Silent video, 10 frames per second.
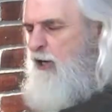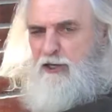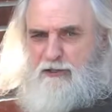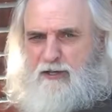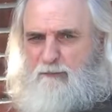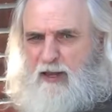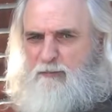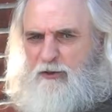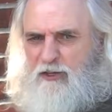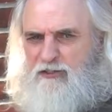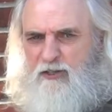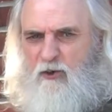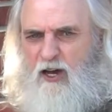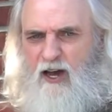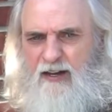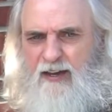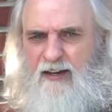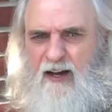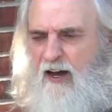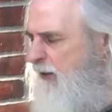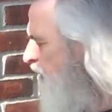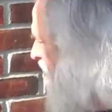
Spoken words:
You simply put the Silcock key on,